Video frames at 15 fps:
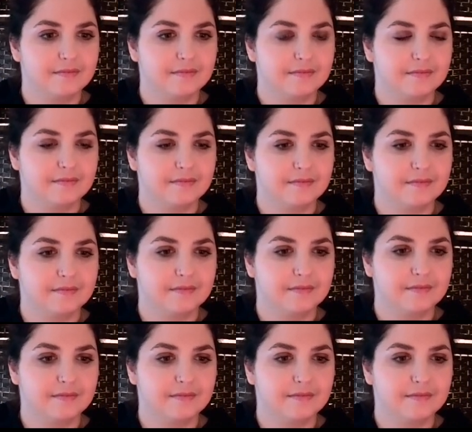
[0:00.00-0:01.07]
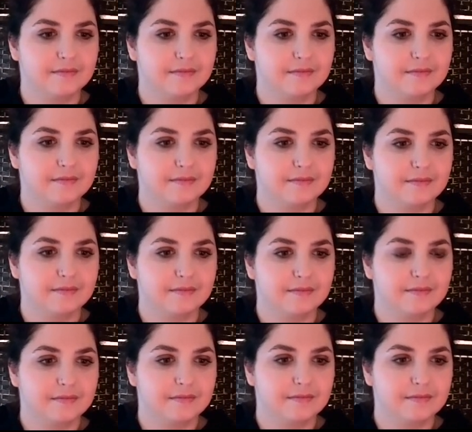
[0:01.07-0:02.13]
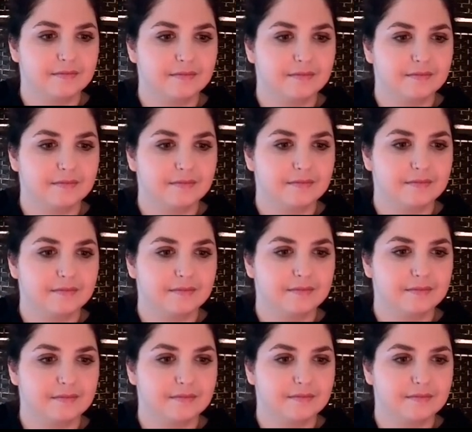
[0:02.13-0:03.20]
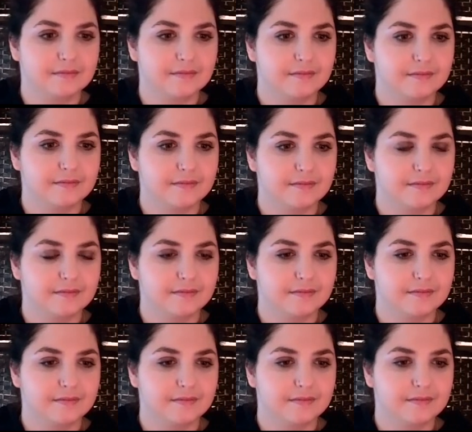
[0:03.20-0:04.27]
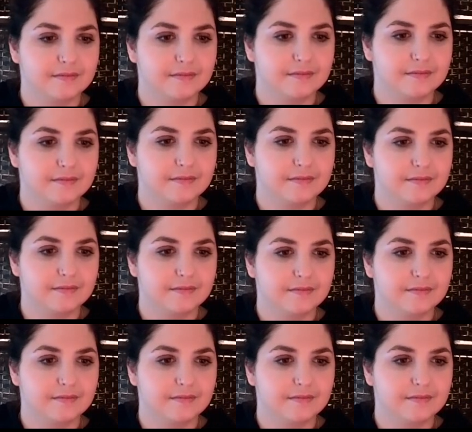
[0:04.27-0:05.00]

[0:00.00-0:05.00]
The person shown says nothing.